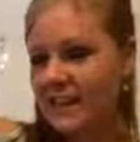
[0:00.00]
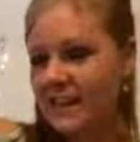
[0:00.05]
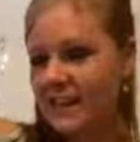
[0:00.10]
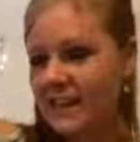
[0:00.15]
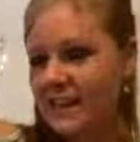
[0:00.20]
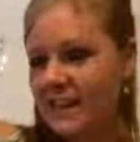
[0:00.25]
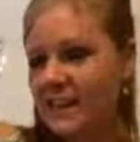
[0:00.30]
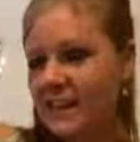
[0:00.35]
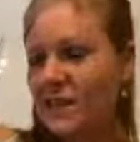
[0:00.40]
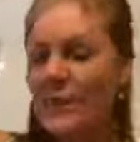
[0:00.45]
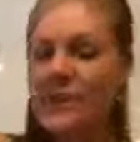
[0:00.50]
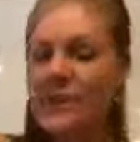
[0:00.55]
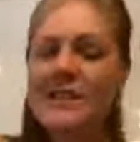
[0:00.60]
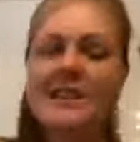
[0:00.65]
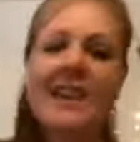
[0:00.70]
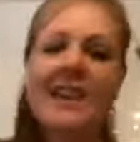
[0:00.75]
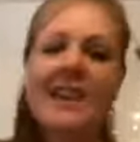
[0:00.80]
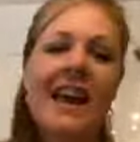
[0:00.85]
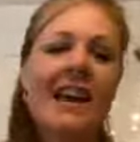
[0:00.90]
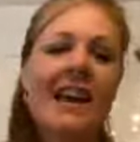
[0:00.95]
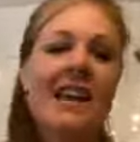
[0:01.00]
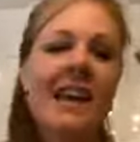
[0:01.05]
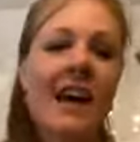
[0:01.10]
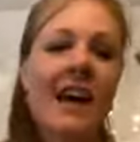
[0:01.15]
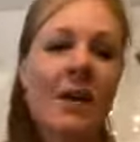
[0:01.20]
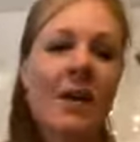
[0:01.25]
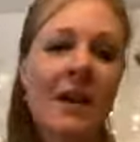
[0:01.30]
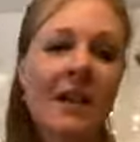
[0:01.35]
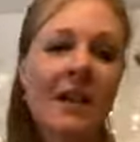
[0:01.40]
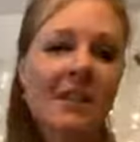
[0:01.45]
you were scanning
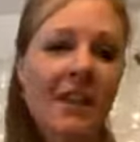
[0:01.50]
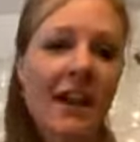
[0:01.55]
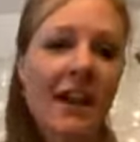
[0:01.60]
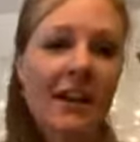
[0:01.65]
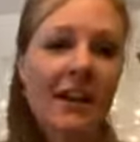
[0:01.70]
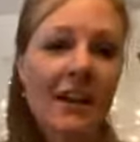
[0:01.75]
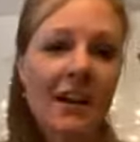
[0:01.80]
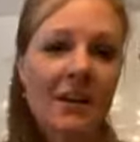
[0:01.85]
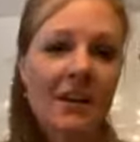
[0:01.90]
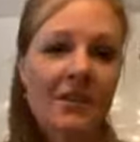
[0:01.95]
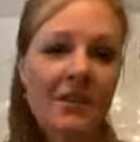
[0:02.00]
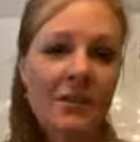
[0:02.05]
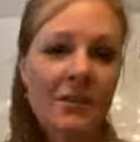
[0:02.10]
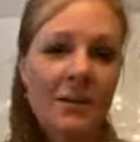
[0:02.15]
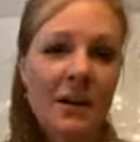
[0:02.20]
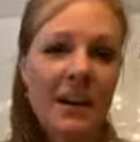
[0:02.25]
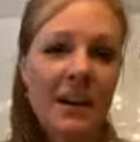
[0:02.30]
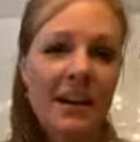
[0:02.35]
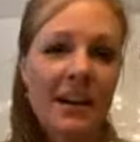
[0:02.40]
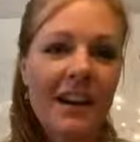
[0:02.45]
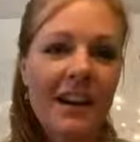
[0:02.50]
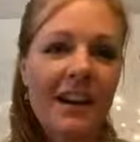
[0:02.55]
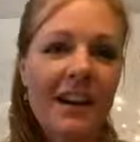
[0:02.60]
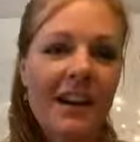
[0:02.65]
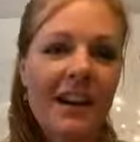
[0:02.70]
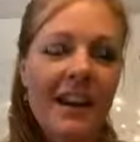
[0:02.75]
out my entire energy body,